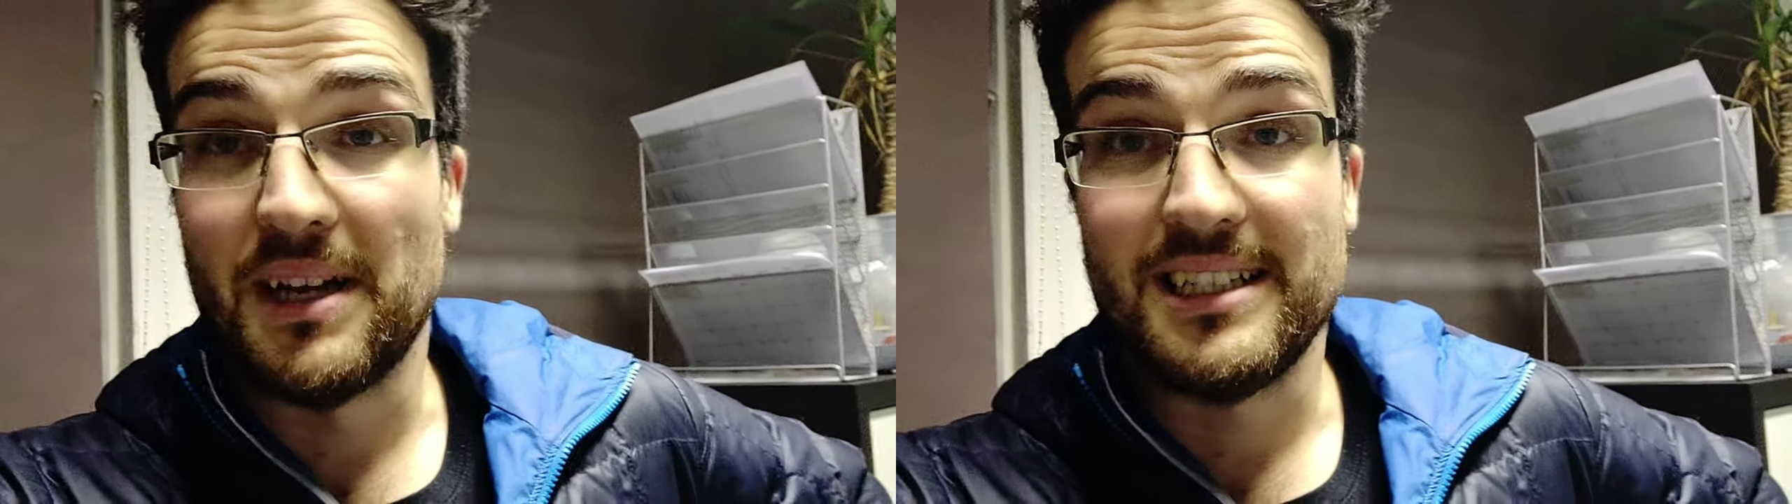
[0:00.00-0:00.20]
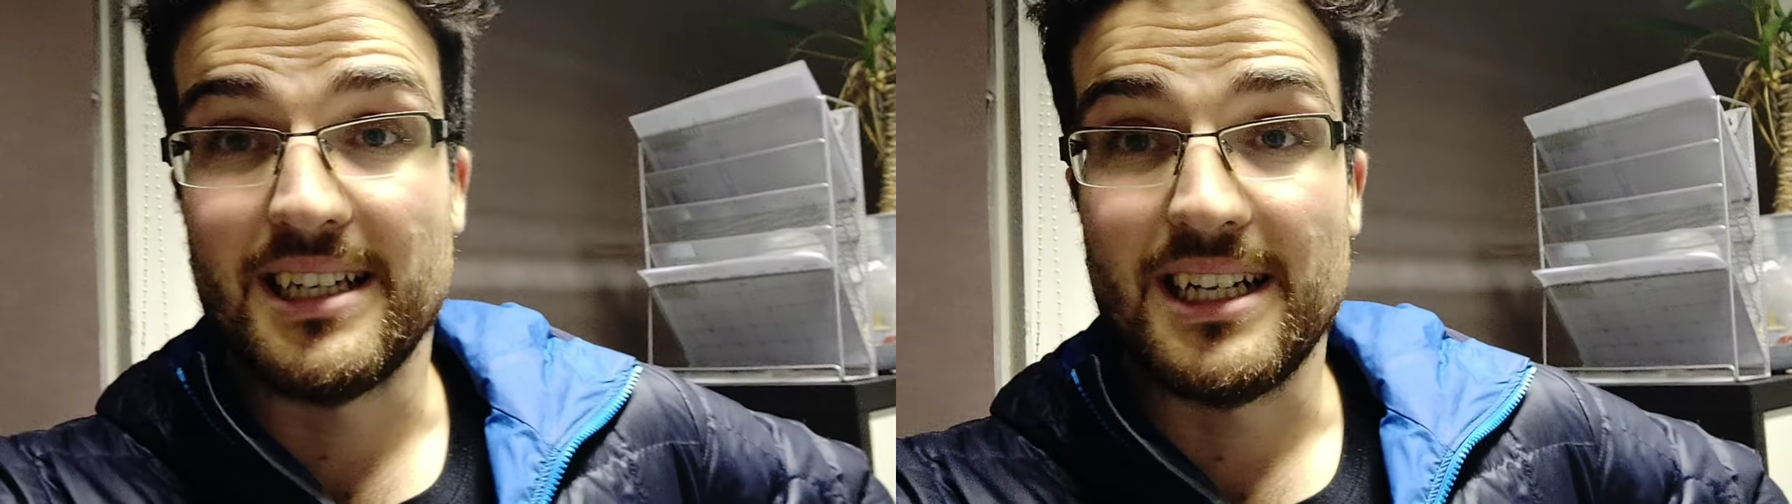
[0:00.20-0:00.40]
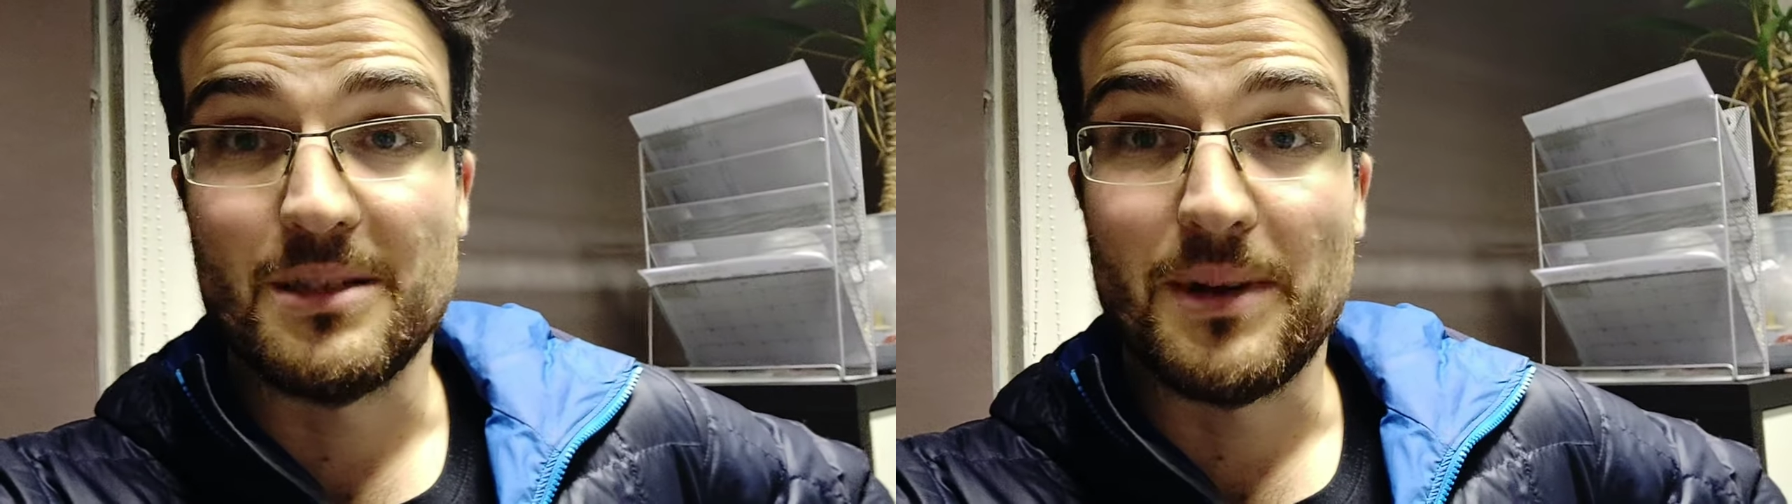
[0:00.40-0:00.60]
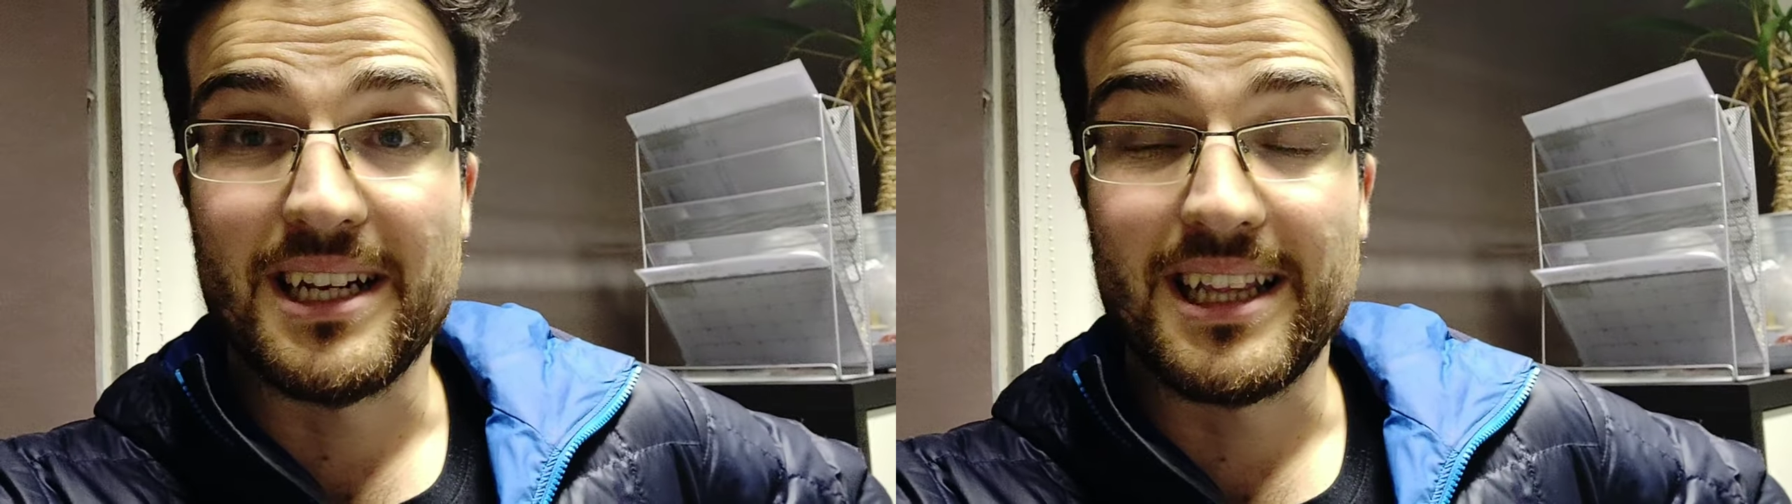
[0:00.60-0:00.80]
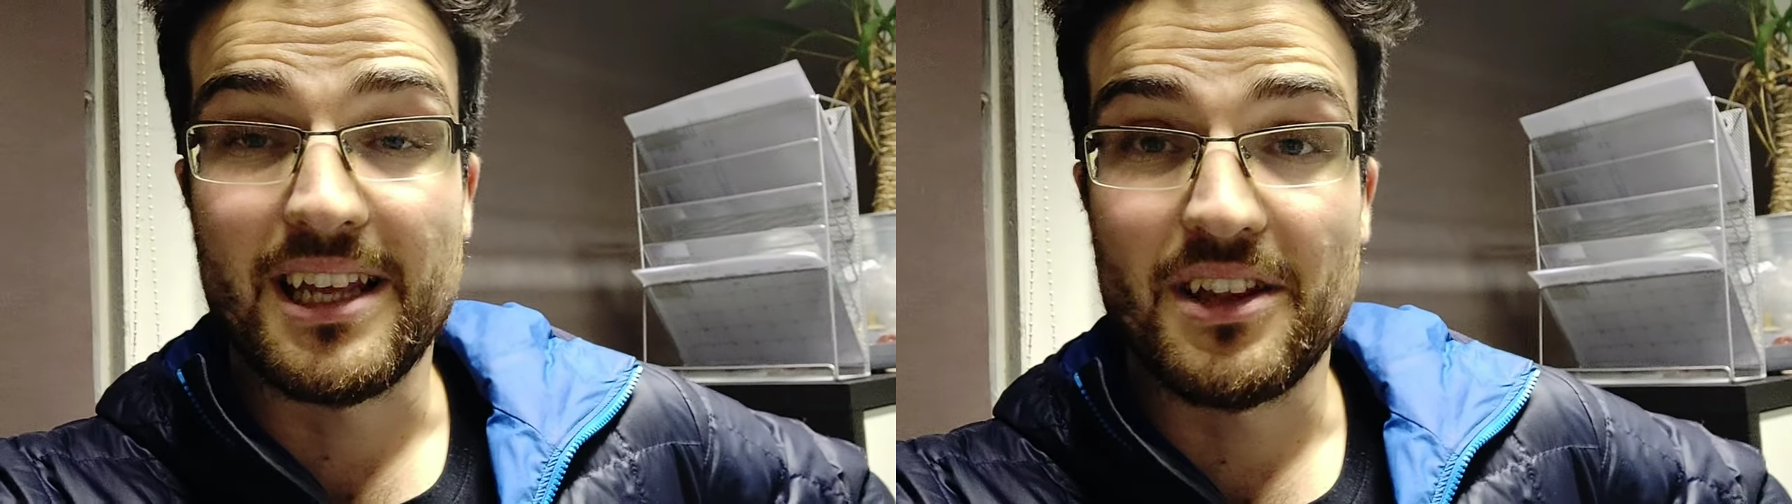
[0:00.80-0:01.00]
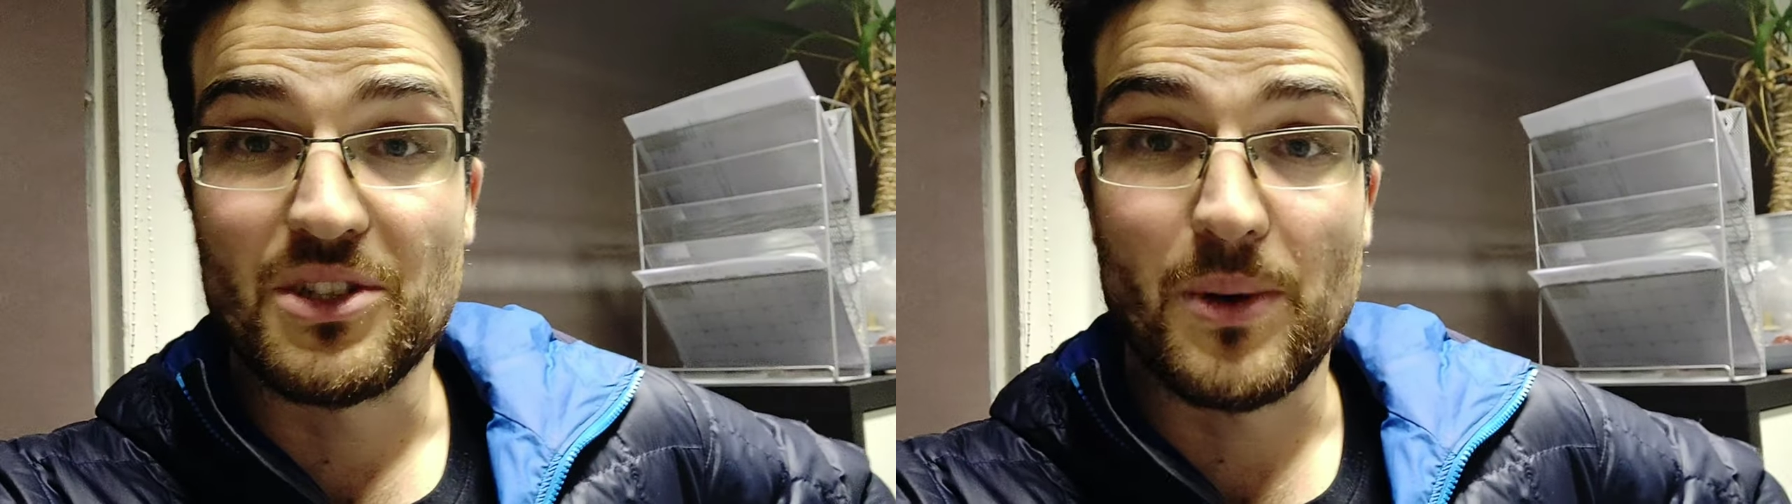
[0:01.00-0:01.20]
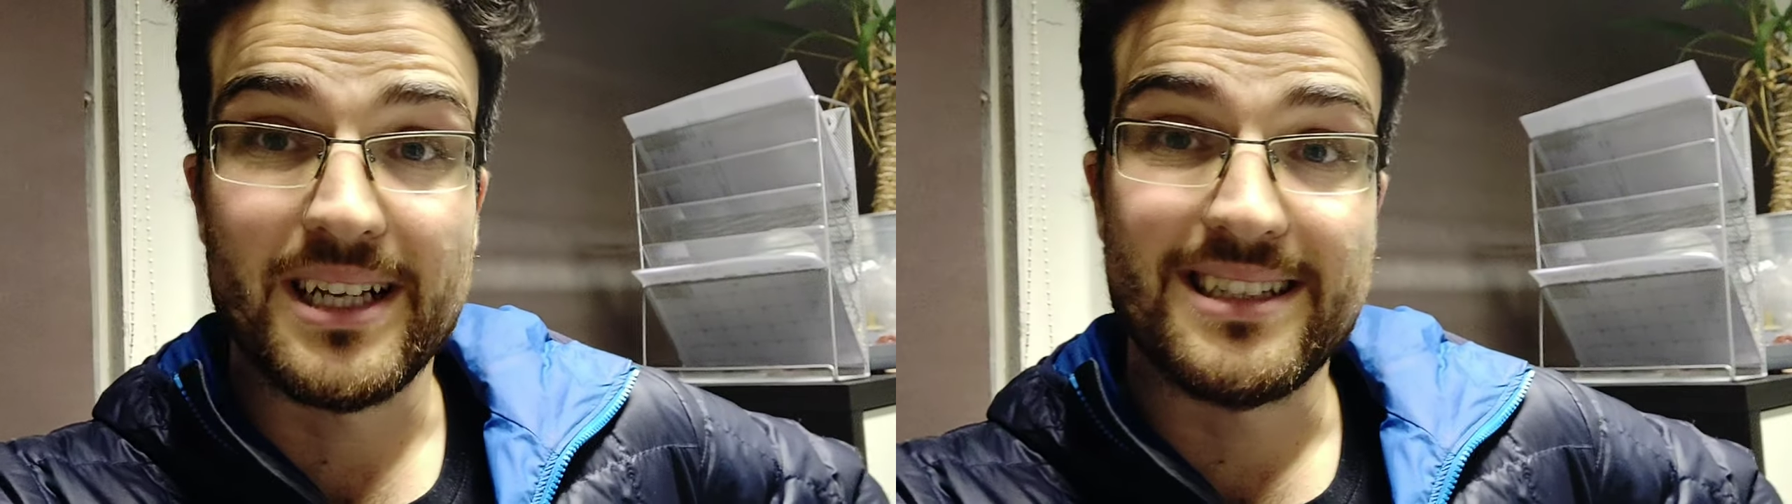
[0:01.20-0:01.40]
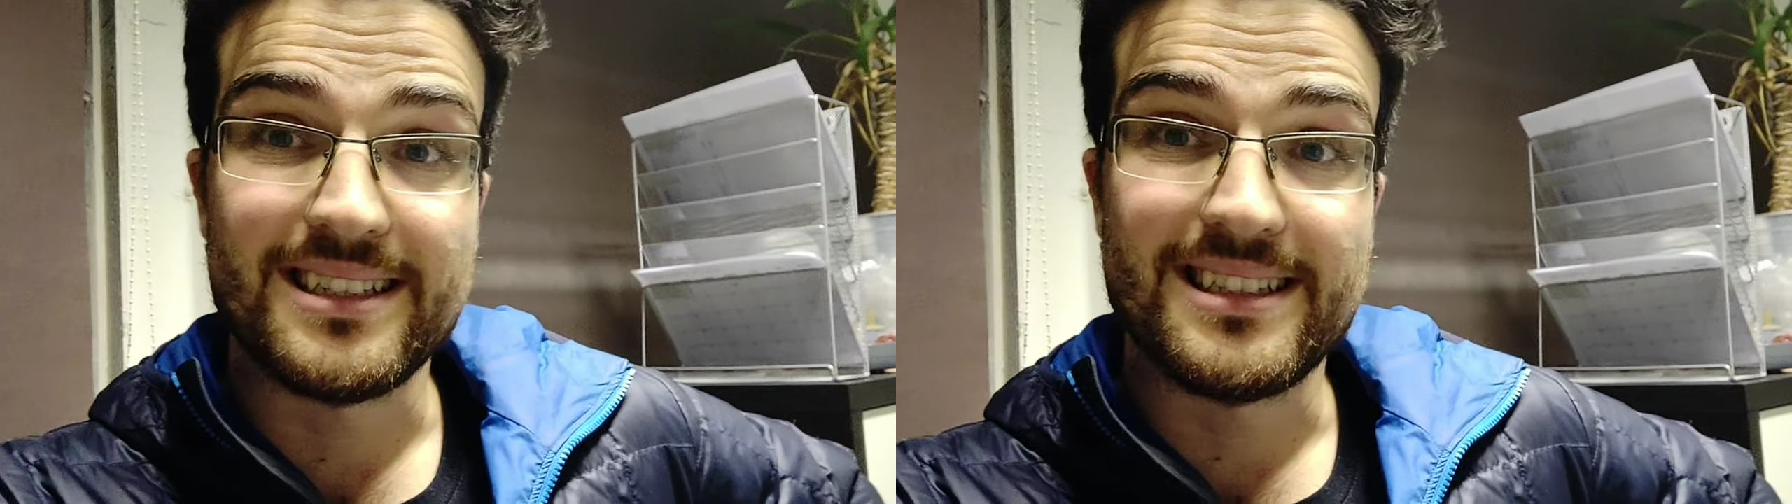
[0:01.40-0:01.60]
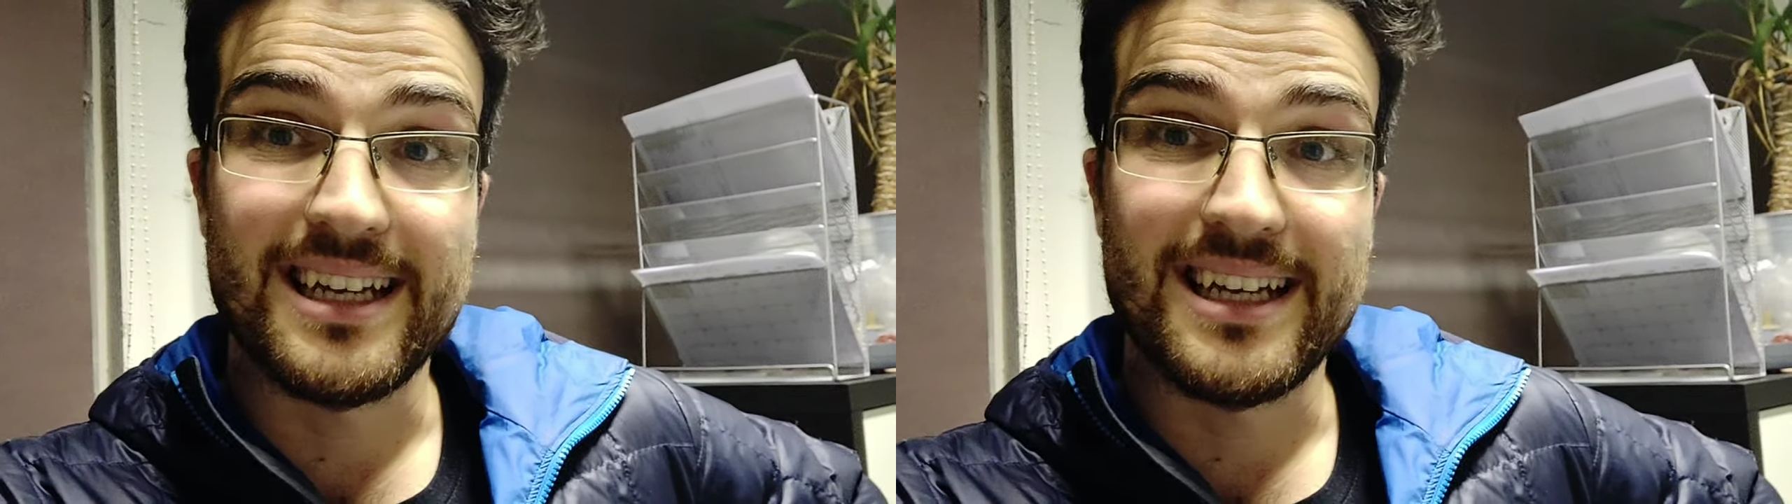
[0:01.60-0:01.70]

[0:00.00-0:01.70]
basically spending the other 26